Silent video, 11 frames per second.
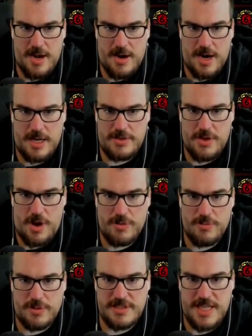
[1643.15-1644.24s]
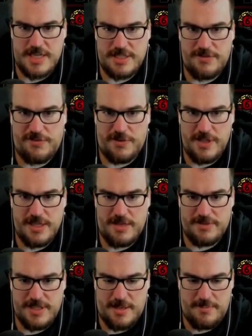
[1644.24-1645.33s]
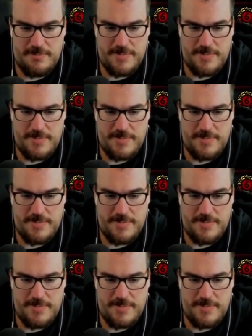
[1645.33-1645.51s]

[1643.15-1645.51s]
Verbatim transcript: right, Dog Rules is actually fully leveled up.